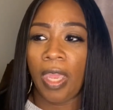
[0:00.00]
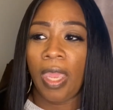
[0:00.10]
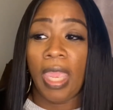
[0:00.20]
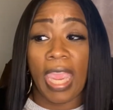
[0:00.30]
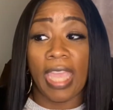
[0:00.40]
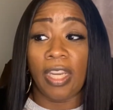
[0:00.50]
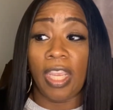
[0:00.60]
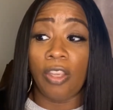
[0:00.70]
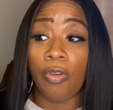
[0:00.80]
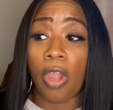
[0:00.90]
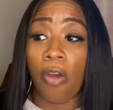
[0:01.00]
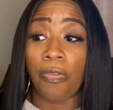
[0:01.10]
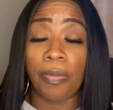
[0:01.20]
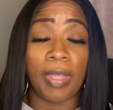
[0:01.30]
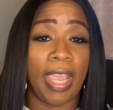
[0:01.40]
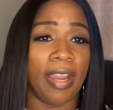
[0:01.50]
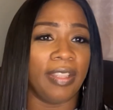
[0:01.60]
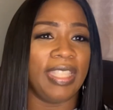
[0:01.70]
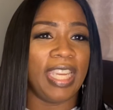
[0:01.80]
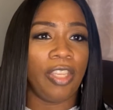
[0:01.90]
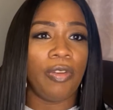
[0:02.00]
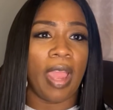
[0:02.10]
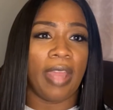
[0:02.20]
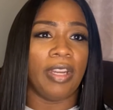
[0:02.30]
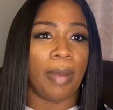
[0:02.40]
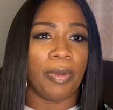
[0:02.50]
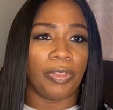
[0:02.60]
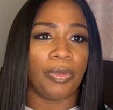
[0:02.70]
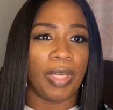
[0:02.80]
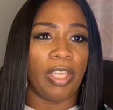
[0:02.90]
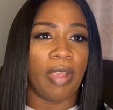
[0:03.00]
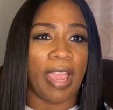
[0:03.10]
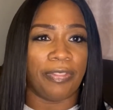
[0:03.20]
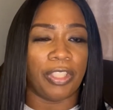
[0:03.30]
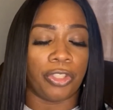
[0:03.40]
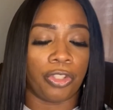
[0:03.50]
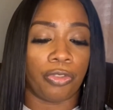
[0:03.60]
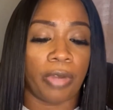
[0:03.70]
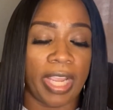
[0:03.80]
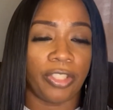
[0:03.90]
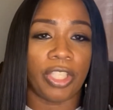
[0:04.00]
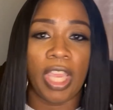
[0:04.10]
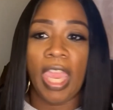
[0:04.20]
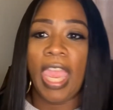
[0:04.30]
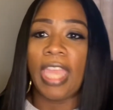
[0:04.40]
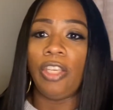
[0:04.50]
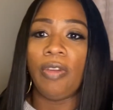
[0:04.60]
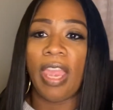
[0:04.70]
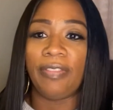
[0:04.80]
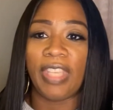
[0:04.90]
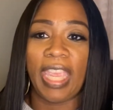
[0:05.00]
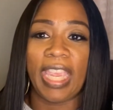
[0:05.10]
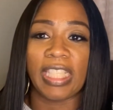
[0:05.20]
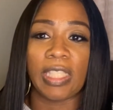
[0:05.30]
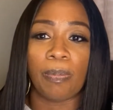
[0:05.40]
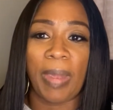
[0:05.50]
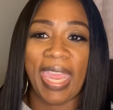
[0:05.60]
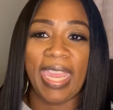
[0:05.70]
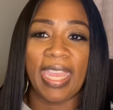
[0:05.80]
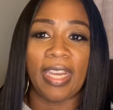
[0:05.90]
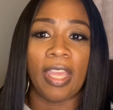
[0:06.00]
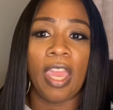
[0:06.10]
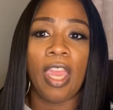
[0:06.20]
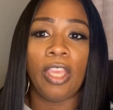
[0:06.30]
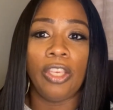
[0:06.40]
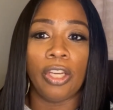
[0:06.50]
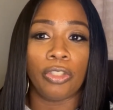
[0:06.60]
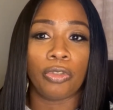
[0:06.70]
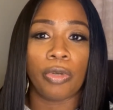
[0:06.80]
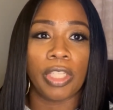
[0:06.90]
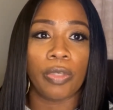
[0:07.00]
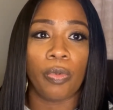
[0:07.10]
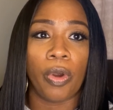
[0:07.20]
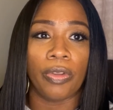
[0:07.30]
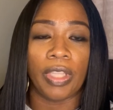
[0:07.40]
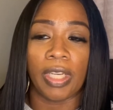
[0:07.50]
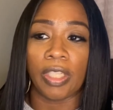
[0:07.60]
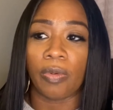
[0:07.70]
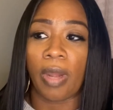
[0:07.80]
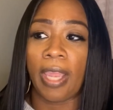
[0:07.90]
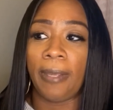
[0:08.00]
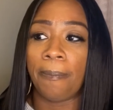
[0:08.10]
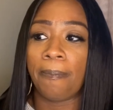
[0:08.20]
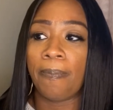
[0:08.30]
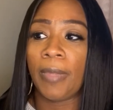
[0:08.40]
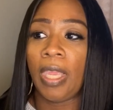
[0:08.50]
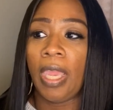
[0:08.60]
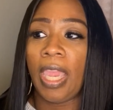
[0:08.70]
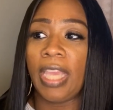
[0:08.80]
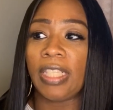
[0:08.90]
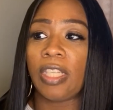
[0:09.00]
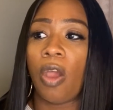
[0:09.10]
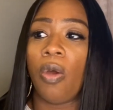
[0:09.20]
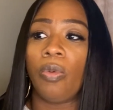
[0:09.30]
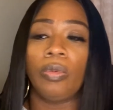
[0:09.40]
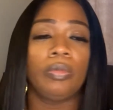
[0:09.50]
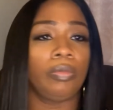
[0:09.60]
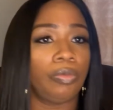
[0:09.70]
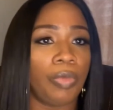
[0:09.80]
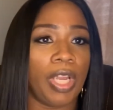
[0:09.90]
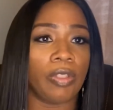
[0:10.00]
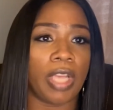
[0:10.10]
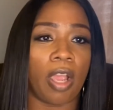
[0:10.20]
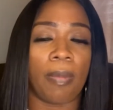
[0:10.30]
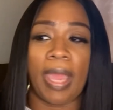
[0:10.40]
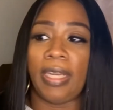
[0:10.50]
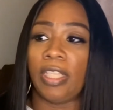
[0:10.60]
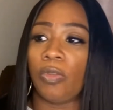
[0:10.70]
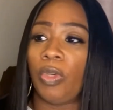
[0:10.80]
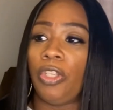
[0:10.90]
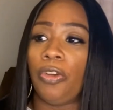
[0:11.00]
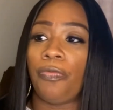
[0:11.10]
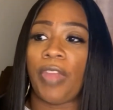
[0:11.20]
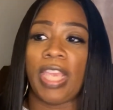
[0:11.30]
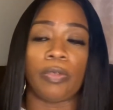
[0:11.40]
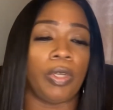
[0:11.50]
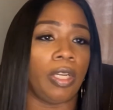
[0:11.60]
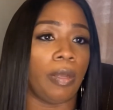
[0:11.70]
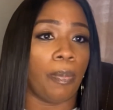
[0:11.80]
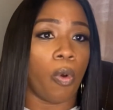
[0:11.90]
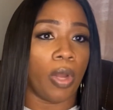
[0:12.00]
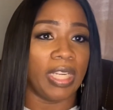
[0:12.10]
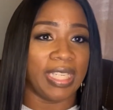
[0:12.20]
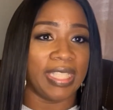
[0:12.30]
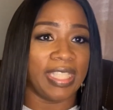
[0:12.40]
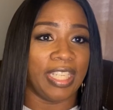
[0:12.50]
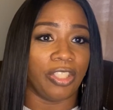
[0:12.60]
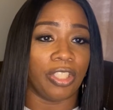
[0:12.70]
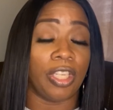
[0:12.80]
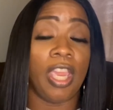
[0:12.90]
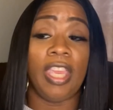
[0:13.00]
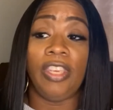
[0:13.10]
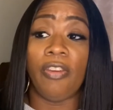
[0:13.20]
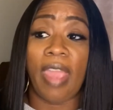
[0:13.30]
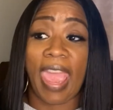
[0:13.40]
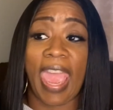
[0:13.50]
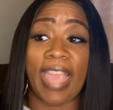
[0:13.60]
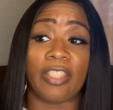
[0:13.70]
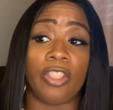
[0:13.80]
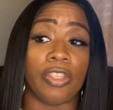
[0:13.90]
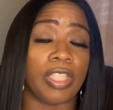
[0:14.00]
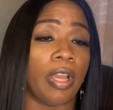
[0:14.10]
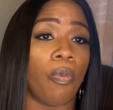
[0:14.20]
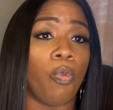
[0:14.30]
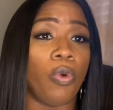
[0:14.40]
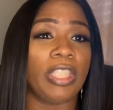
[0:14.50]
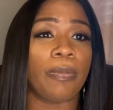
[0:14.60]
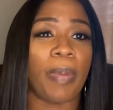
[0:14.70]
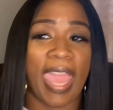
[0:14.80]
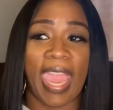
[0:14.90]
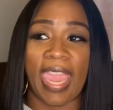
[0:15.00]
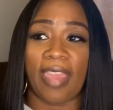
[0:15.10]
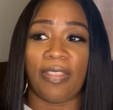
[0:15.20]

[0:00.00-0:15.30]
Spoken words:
And you go from there. Then you have number three, you have to stretch and you have to expand your trustworthiness, right? And so we're going to talk about this. When you're faced with an important decision, you ask yourself, which path